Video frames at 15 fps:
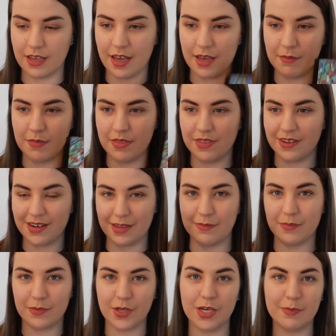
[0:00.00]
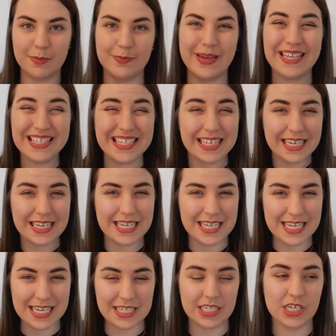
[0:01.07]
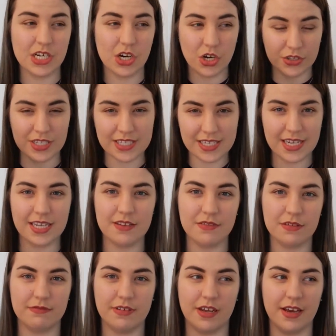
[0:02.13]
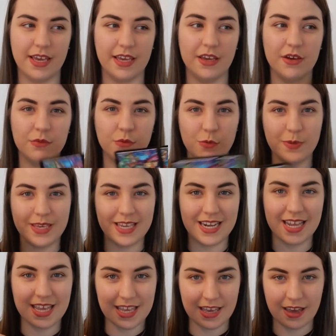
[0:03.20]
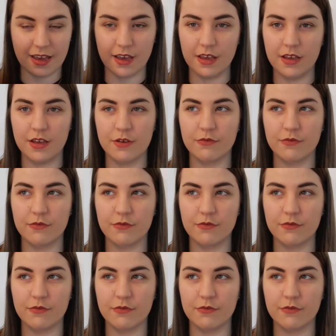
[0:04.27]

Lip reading: that I'm going to basically need on the day of the flight will be in here.